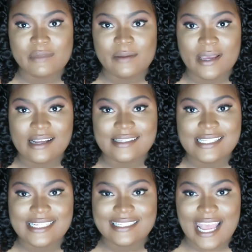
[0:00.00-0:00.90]
about
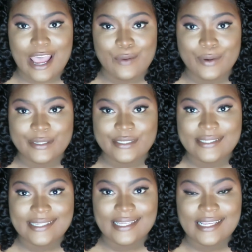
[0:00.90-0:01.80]
6
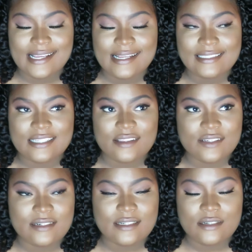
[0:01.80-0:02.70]
hours
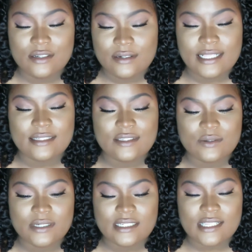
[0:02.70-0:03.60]
to do these
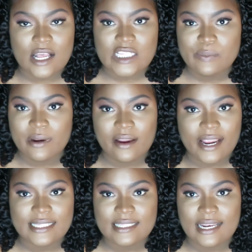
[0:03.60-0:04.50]
twists. I was
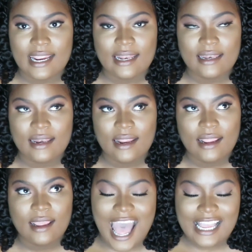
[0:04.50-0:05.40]
procrastinating.
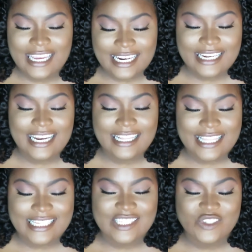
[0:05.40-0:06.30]
I could have did
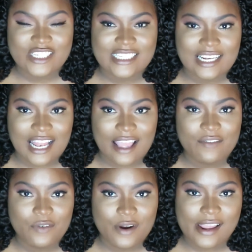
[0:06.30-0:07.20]
these twists in
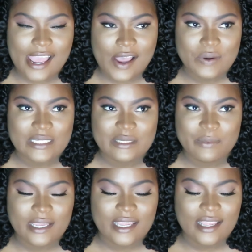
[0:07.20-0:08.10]
like 4 hours,
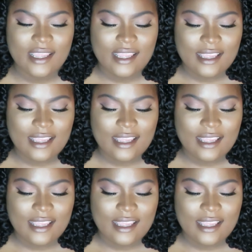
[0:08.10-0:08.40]
but